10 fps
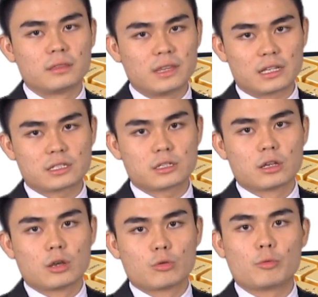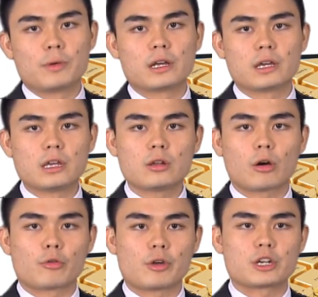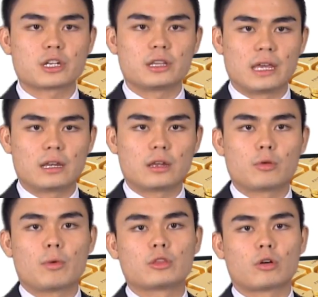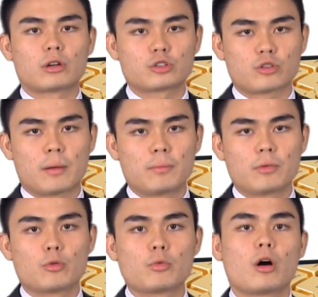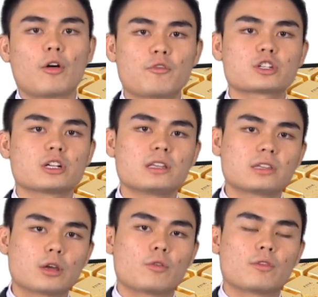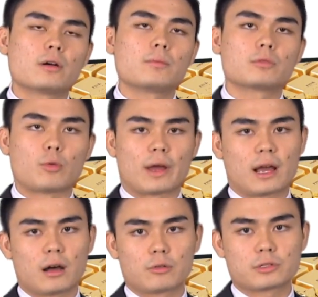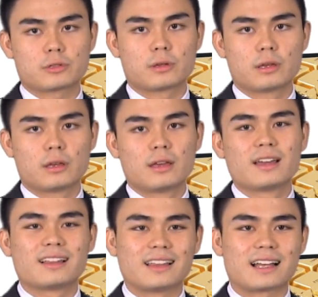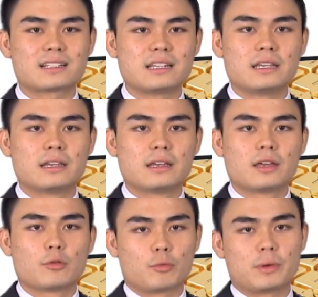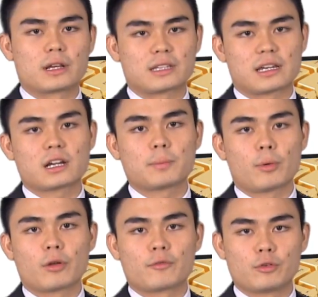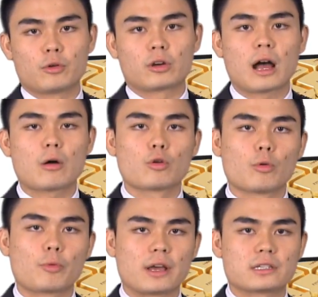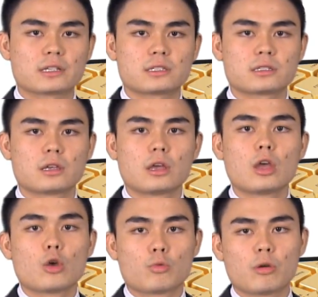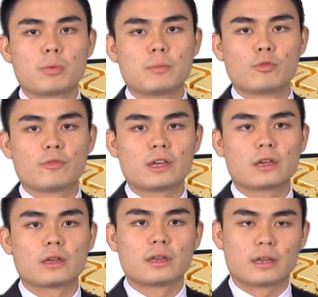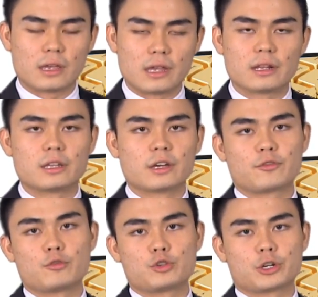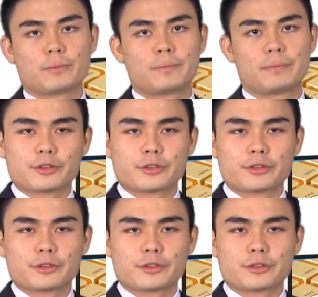Next will be the inauguration date where Donald Trump will officially take over the White House. Lastly, will be a technical point of view on how gold prices will be moving in the near future.